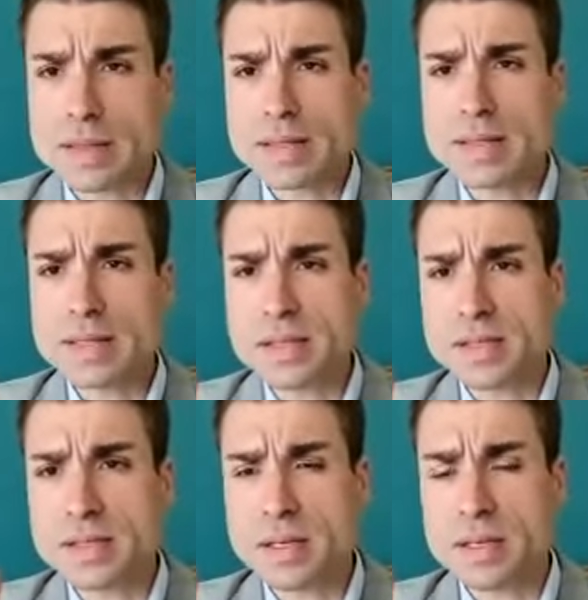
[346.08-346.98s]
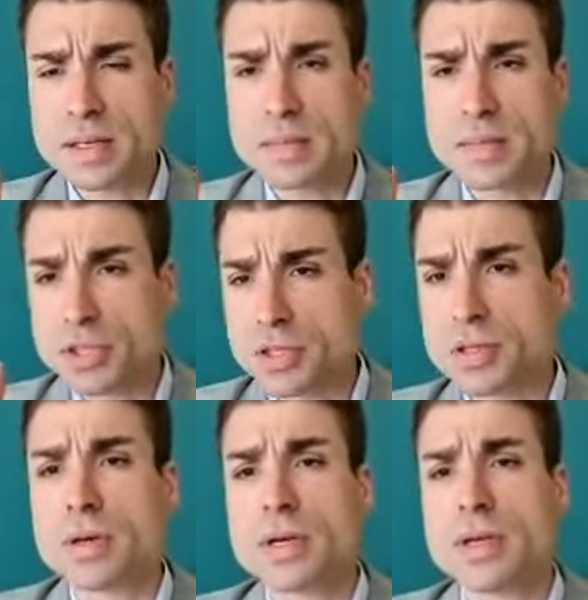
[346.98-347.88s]
this machine
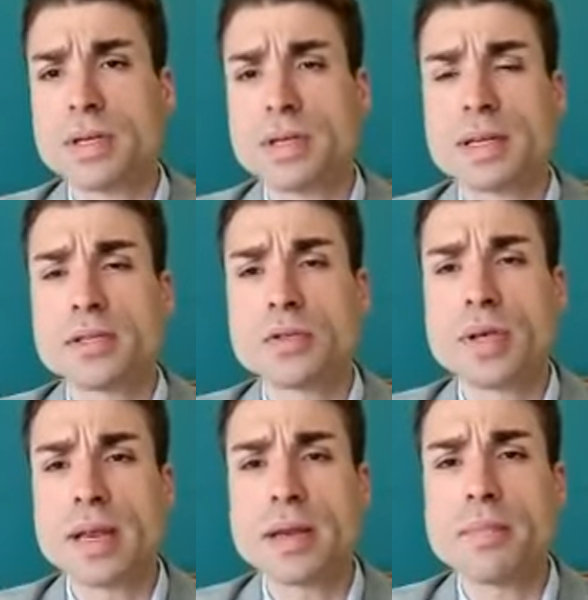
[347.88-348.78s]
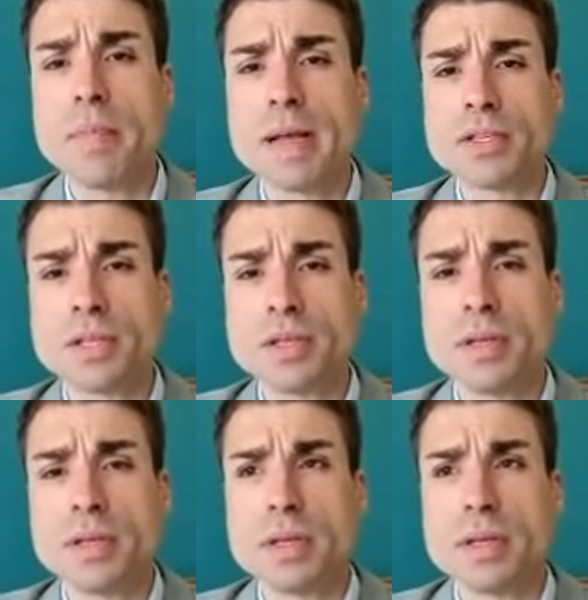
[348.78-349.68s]
learning, as you can imagine,
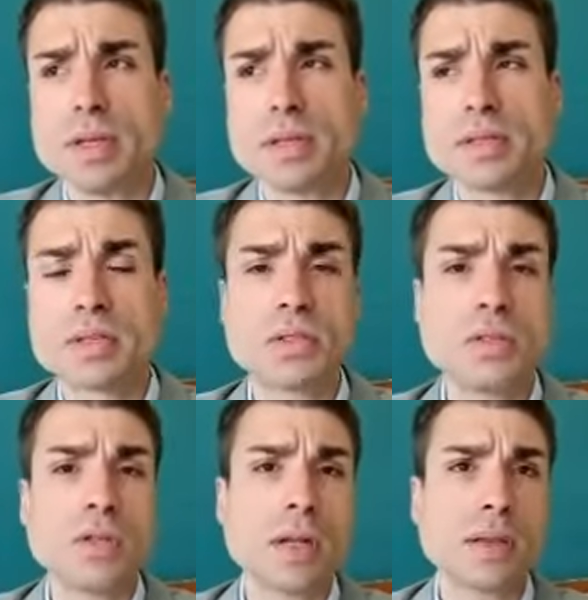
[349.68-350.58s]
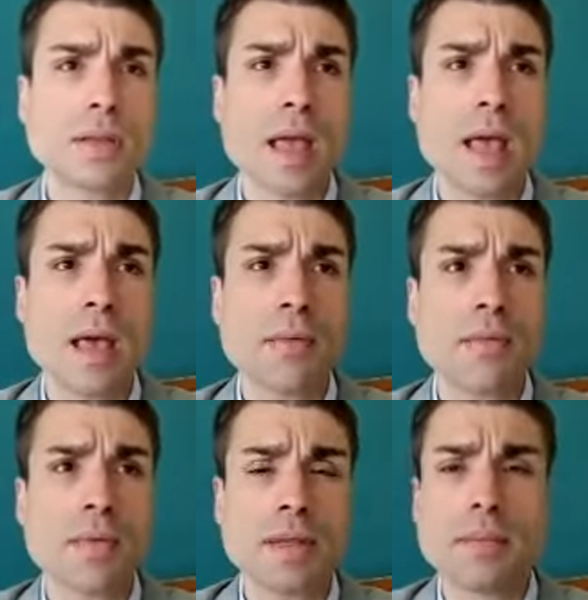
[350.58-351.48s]
is not
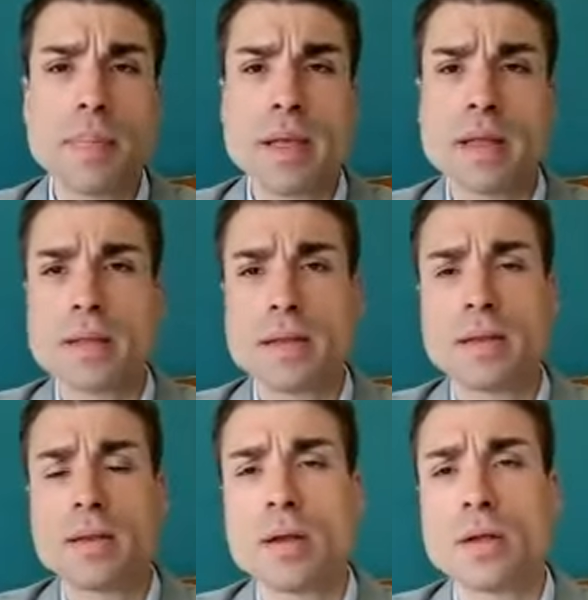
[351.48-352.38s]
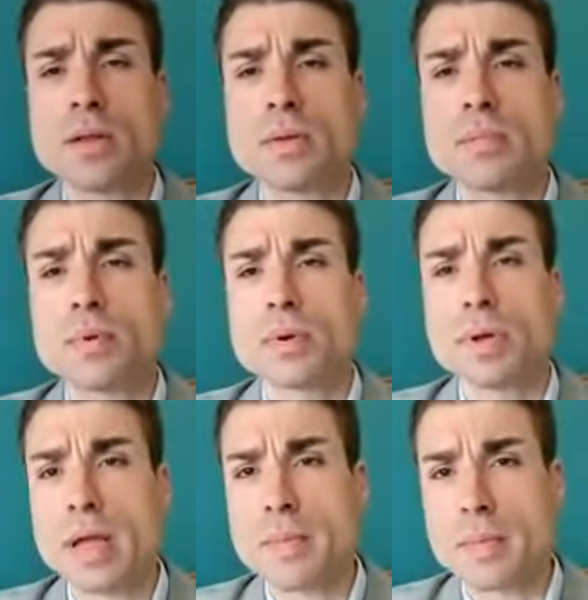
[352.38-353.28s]
heavily dependent on the
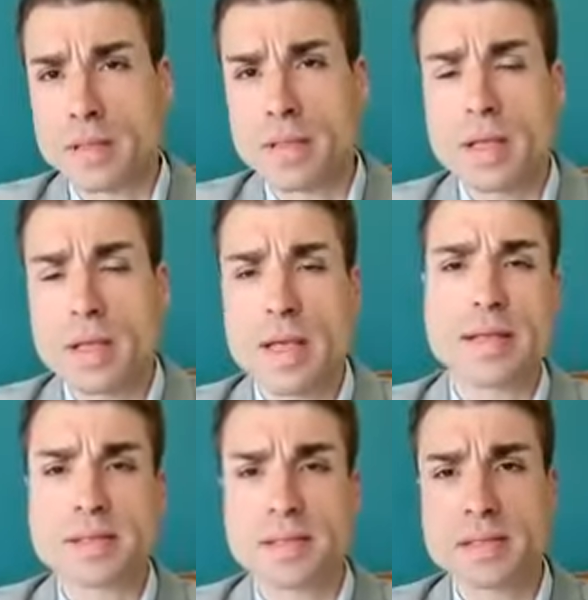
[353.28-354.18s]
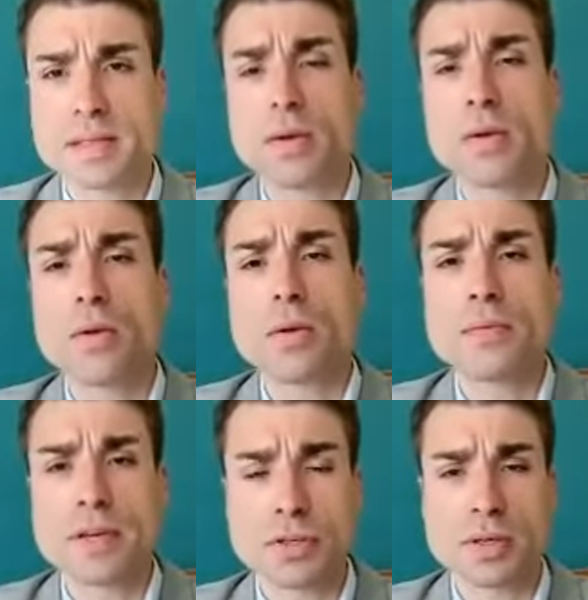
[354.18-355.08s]
programming as good
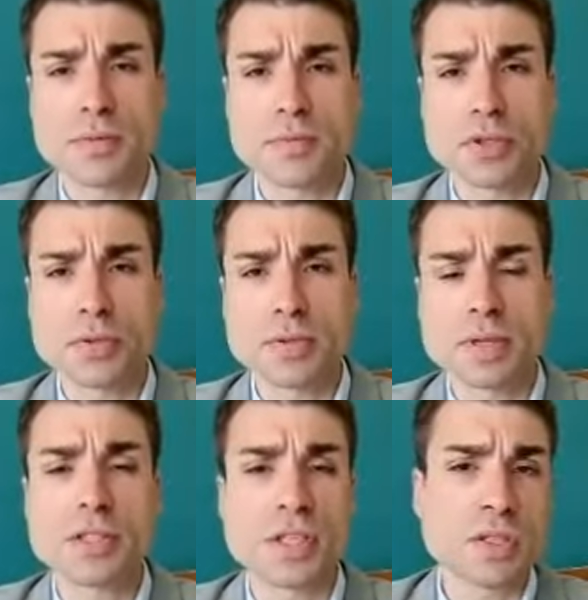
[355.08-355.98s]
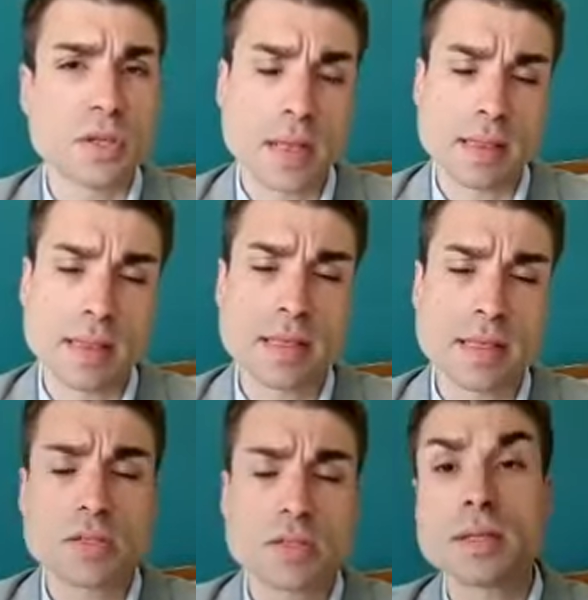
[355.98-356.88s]
old-fashioned artificial intelligence, at least
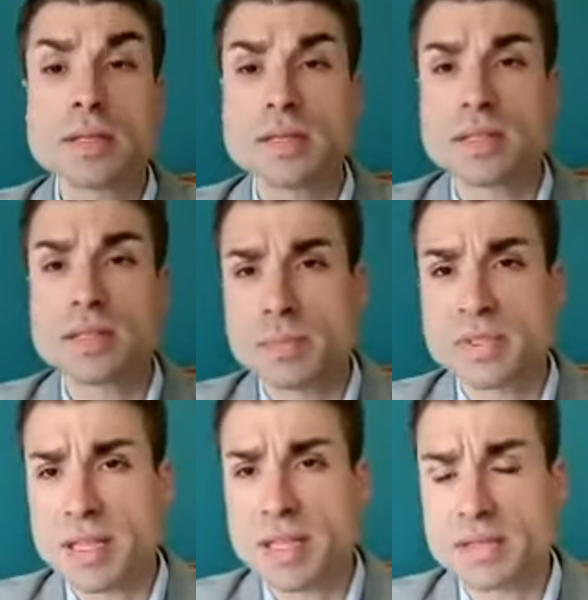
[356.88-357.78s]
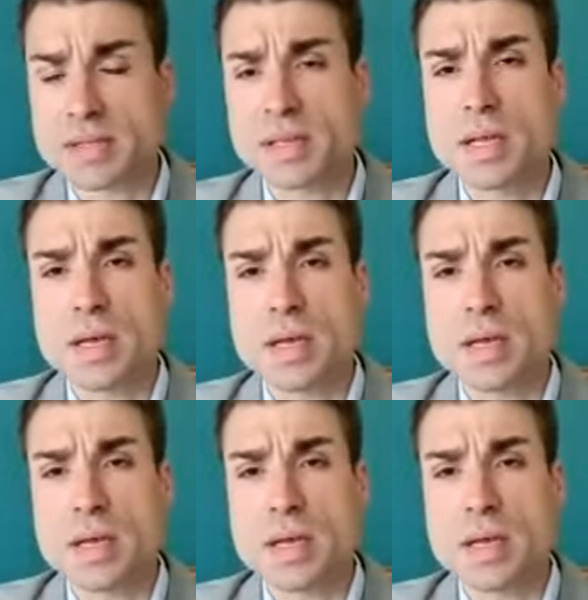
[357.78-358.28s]
not in the same sense.